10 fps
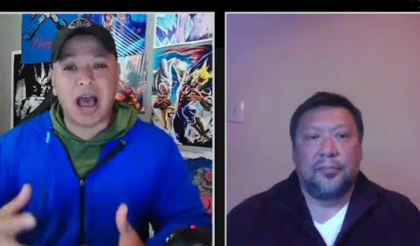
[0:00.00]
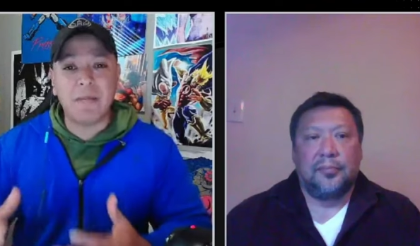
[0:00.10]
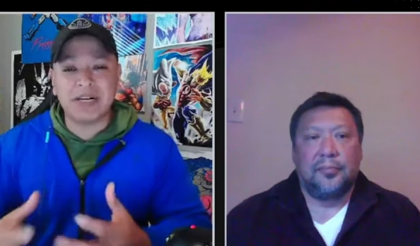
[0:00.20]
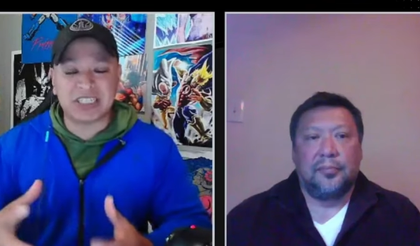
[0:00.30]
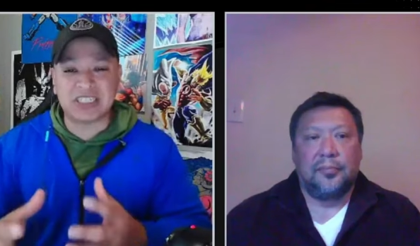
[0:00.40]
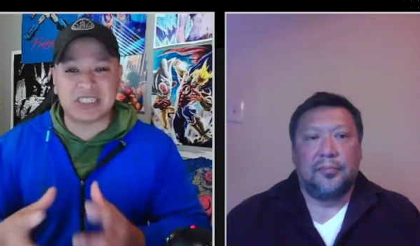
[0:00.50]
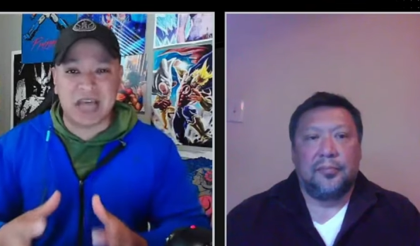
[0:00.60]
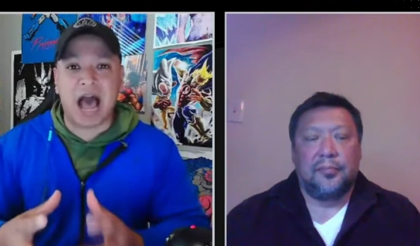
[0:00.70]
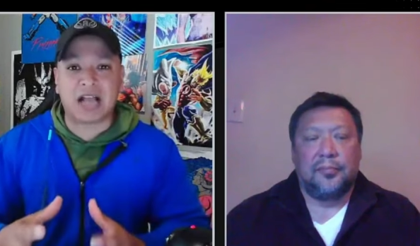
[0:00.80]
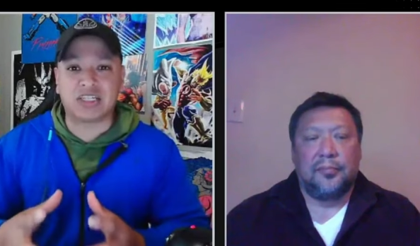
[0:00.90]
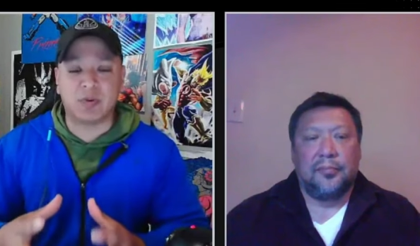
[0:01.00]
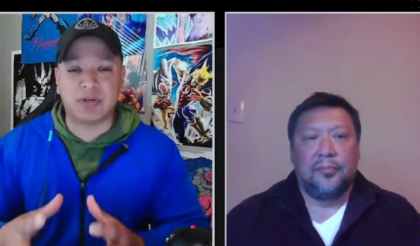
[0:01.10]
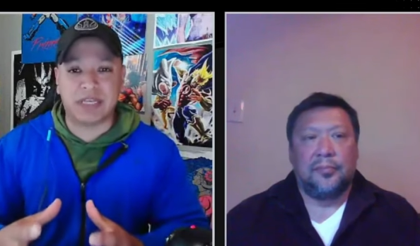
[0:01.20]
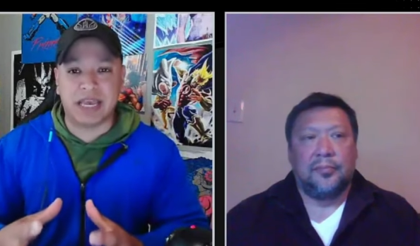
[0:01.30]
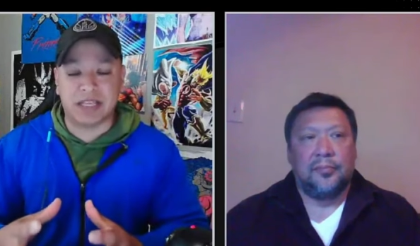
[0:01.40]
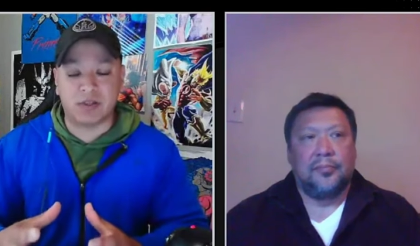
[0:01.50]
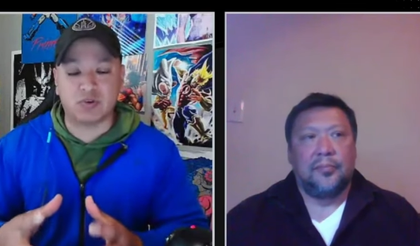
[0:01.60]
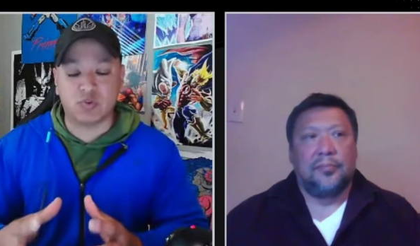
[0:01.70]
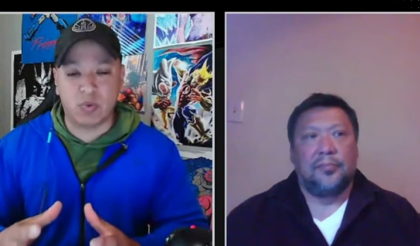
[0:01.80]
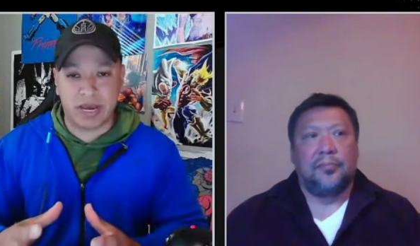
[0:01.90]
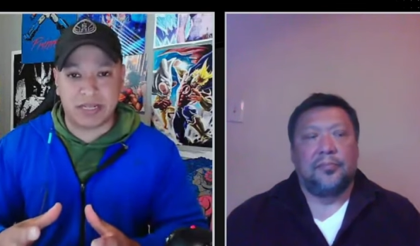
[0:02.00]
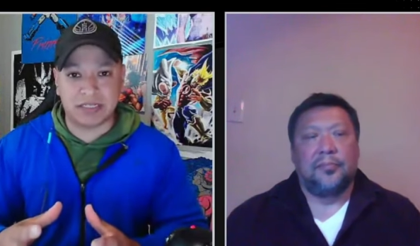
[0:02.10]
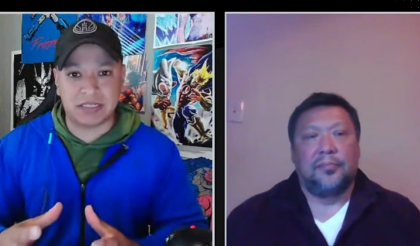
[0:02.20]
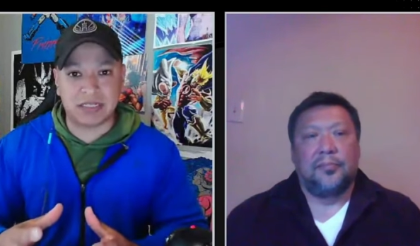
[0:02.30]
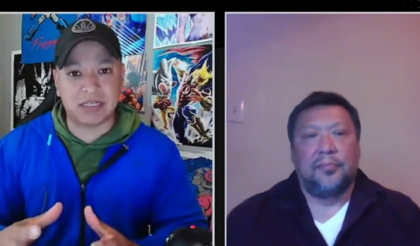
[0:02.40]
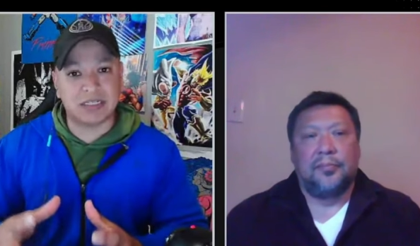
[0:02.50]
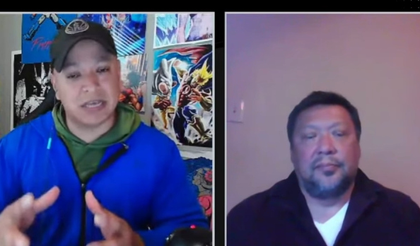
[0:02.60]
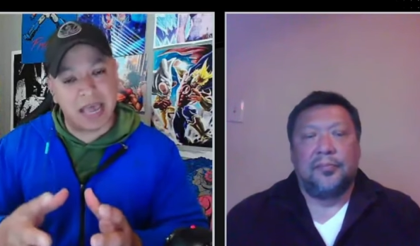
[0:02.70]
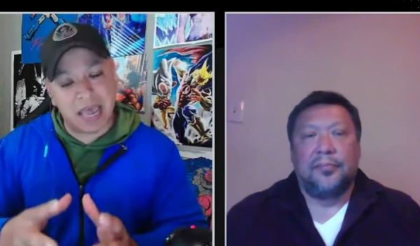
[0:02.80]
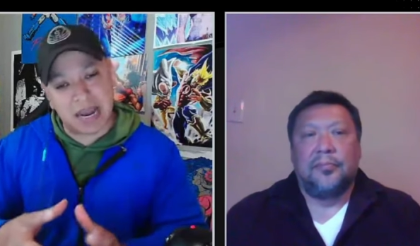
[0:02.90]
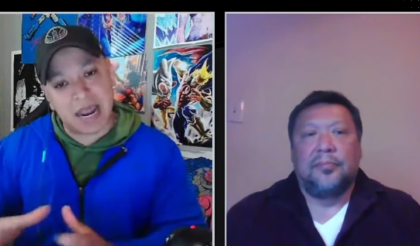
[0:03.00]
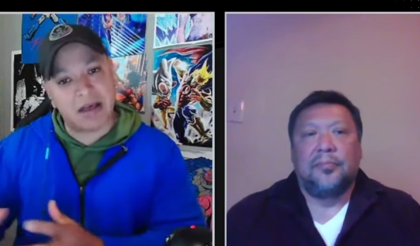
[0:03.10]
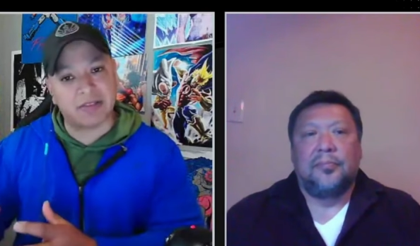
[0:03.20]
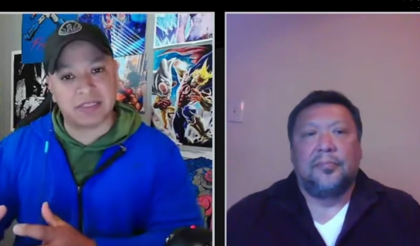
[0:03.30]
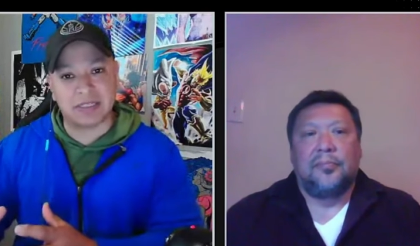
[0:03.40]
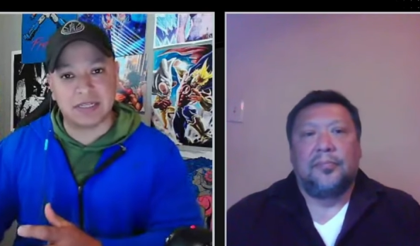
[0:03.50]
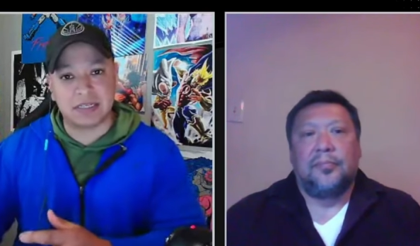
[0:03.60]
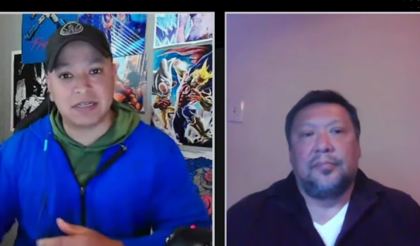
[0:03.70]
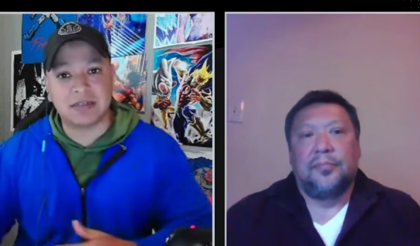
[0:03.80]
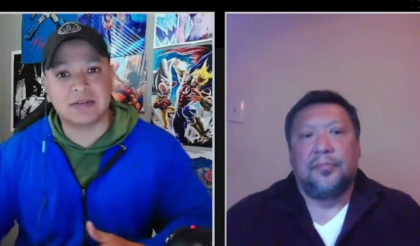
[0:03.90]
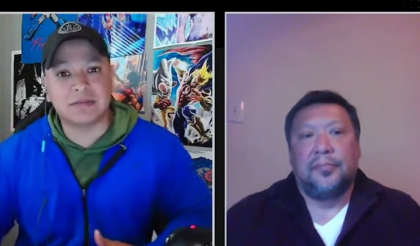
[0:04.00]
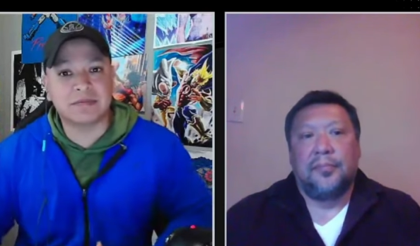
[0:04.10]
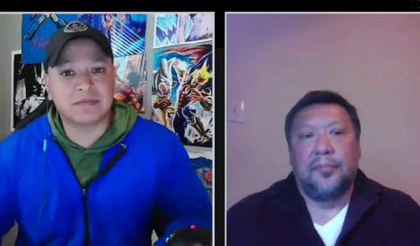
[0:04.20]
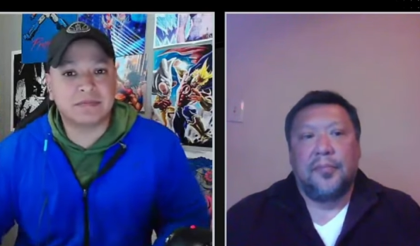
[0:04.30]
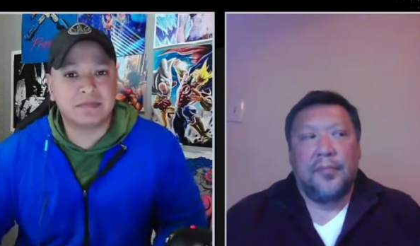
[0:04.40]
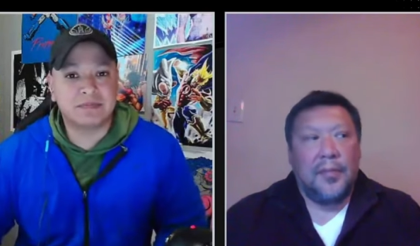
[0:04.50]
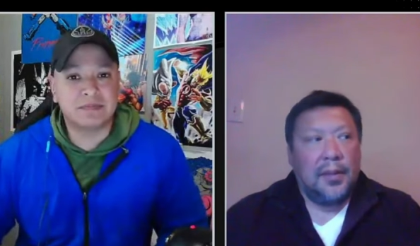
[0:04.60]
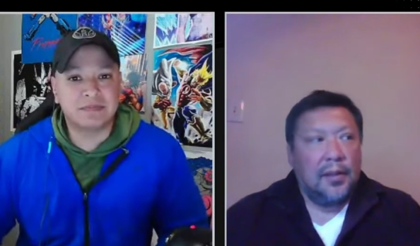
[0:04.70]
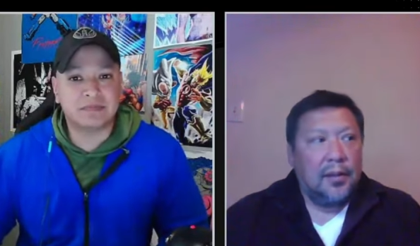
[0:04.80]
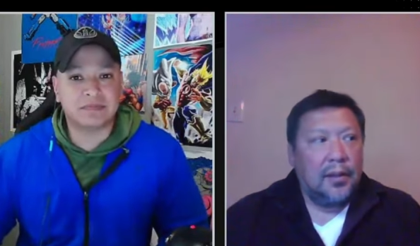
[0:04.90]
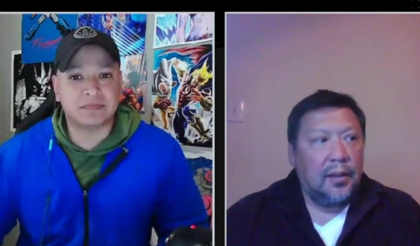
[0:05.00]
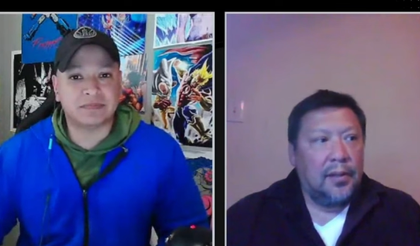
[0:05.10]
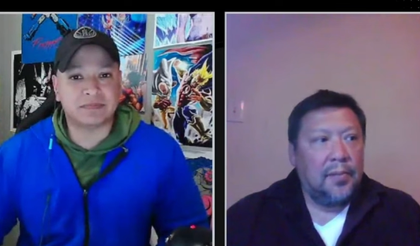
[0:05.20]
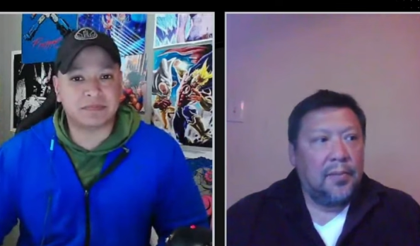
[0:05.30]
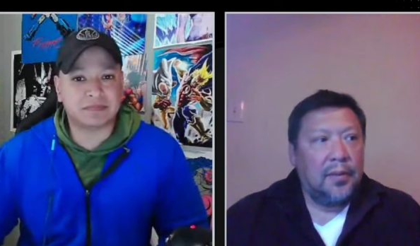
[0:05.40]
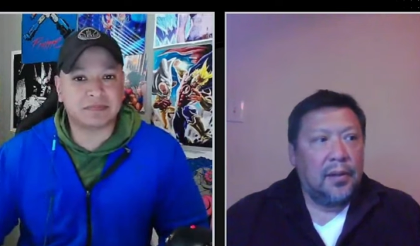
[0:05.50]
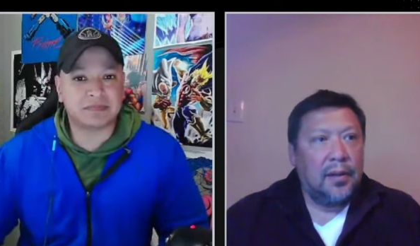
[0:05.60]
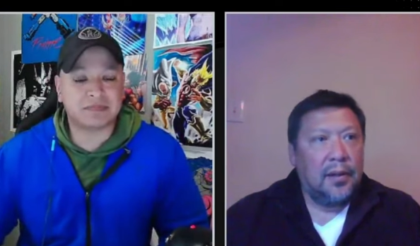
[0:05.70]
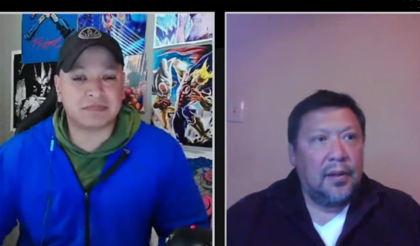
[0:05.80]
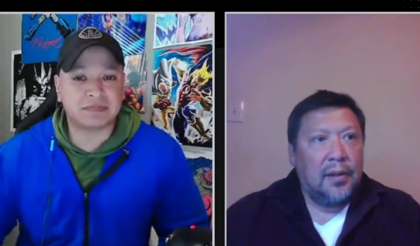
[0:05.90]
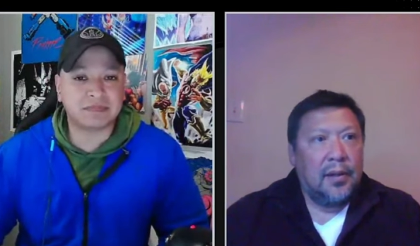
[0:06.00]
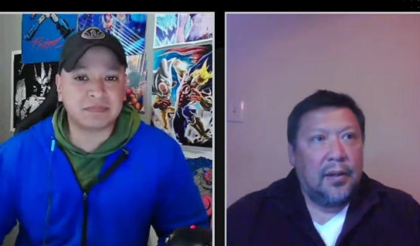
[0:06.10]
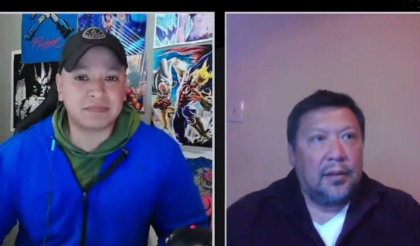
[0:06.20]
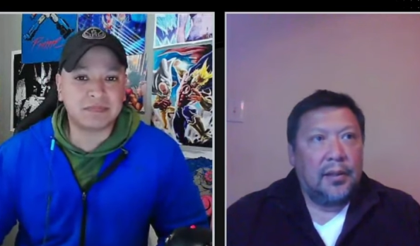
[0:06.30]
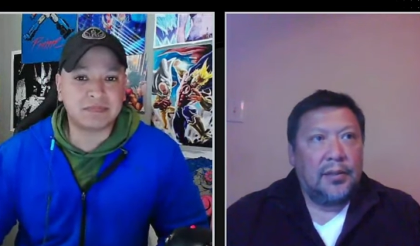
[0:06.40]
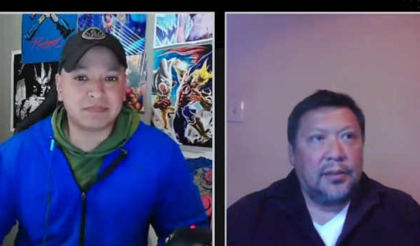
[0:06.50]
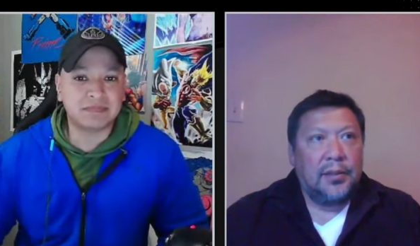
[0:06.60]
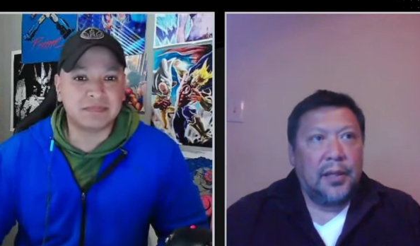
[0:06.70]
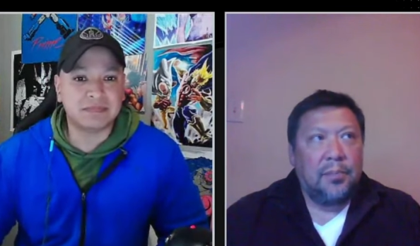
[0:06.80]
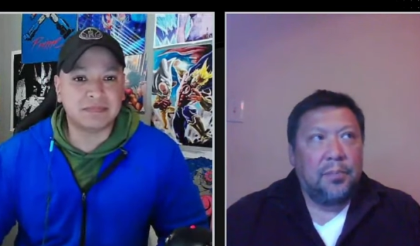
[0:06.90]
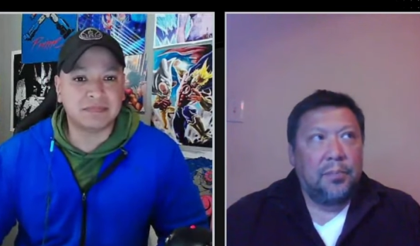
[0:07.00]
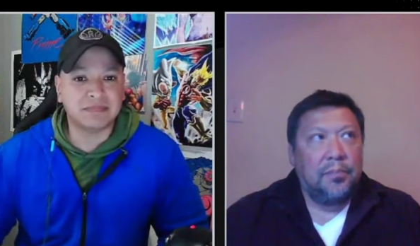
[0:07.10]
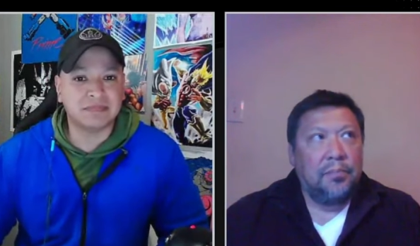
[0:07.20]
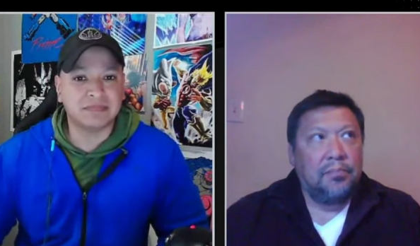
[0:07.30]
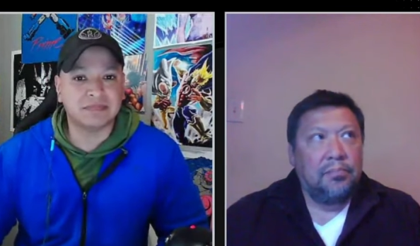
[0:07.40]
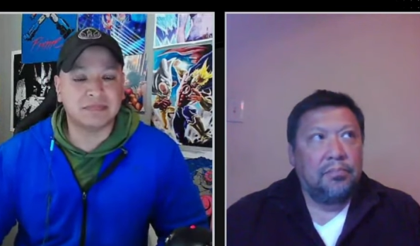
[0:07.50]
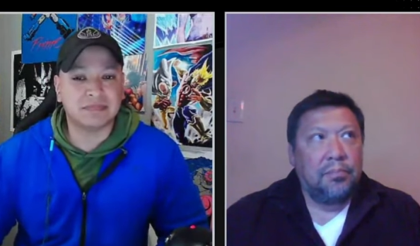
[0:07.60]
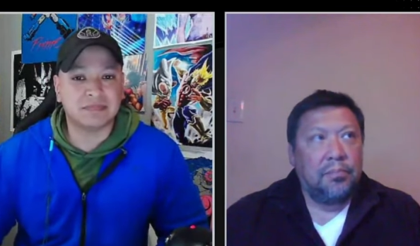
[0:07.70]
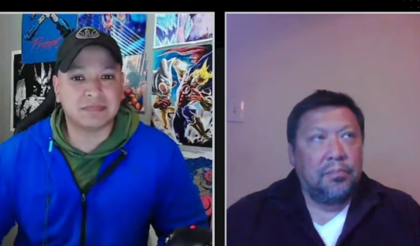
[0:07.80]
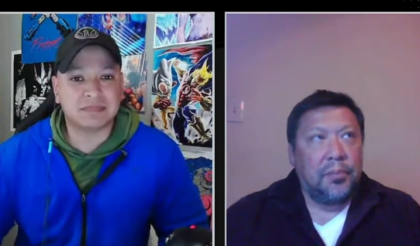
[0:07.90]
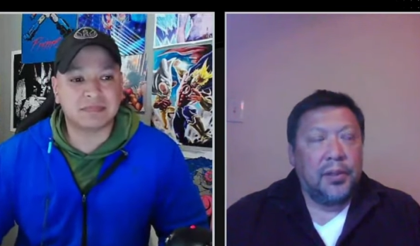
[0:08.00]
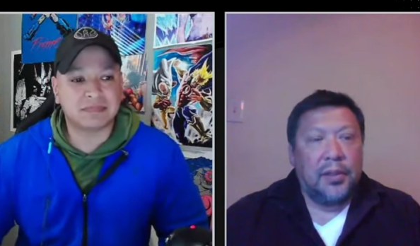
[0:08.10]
Speaker 1: How much stock should we take in those wins to end out the season?
Speaker 2: Um, I think you should take pretty